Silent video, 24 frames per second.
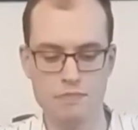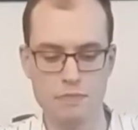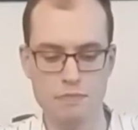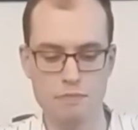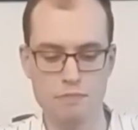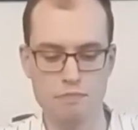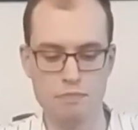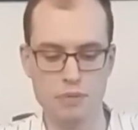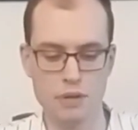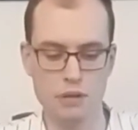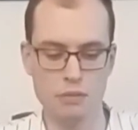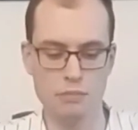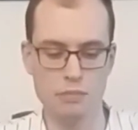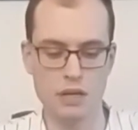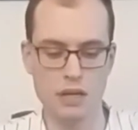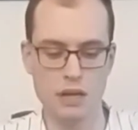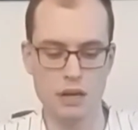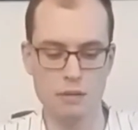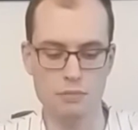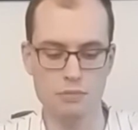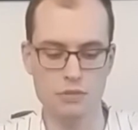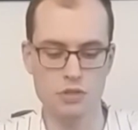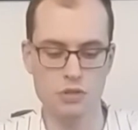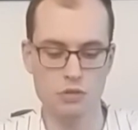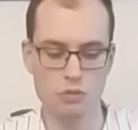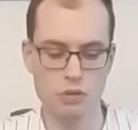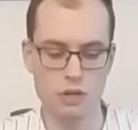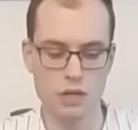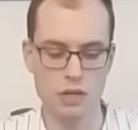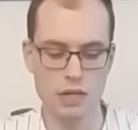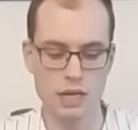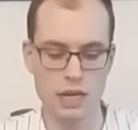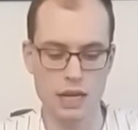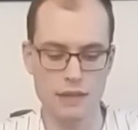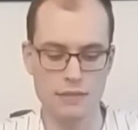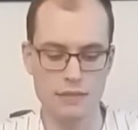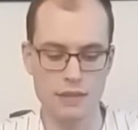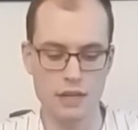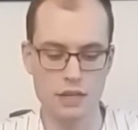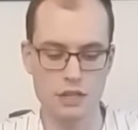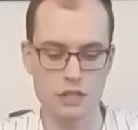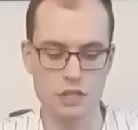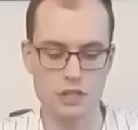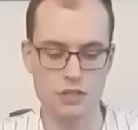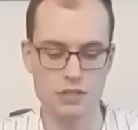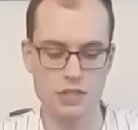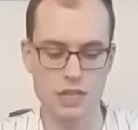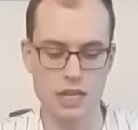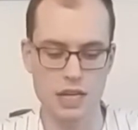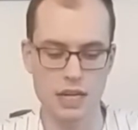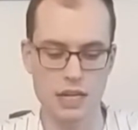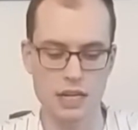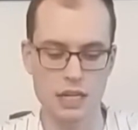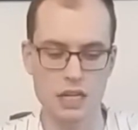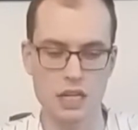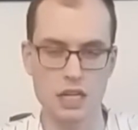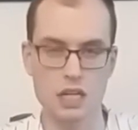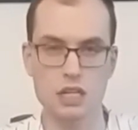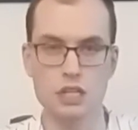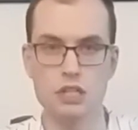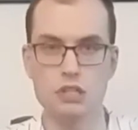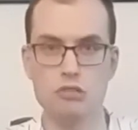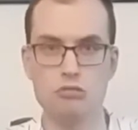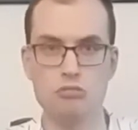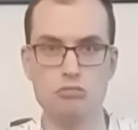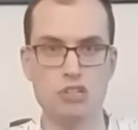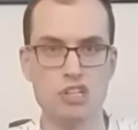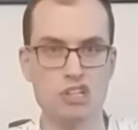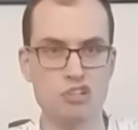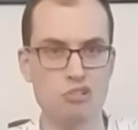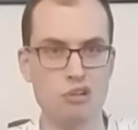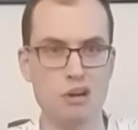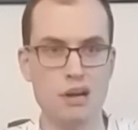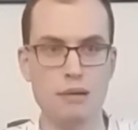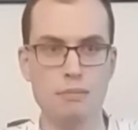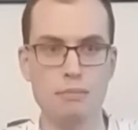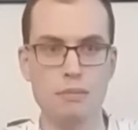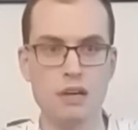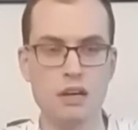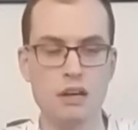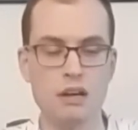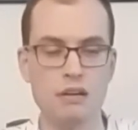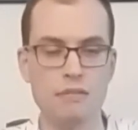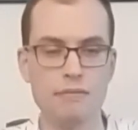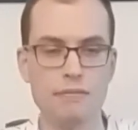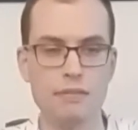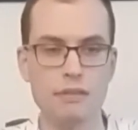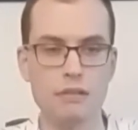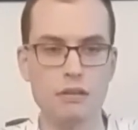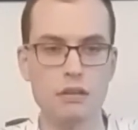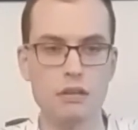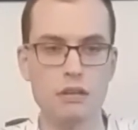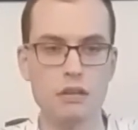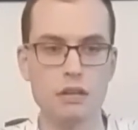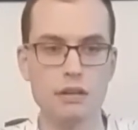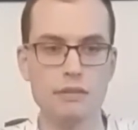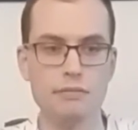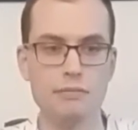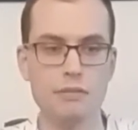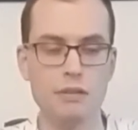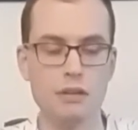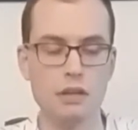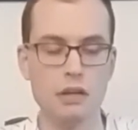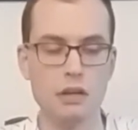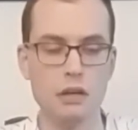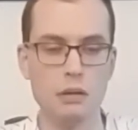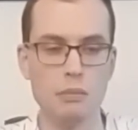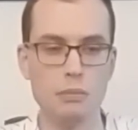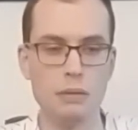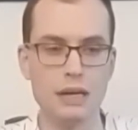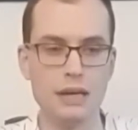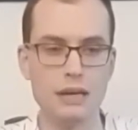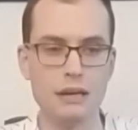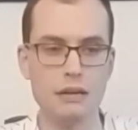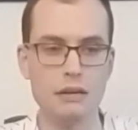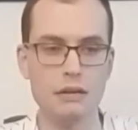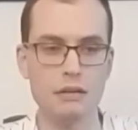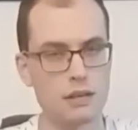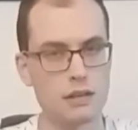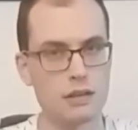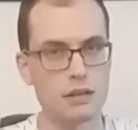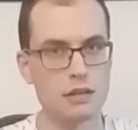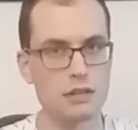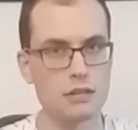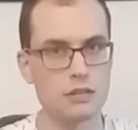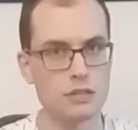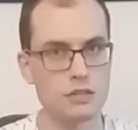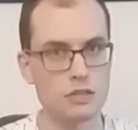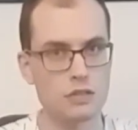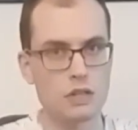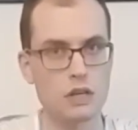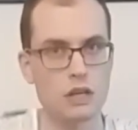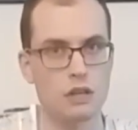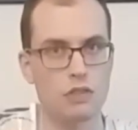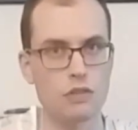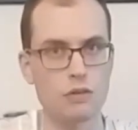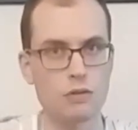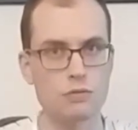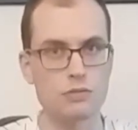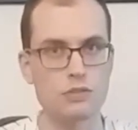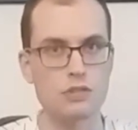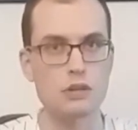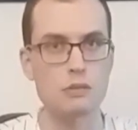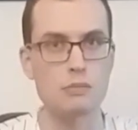built me up to it and then just kind of dropped me off the cliff a little bit. Stay thirsty,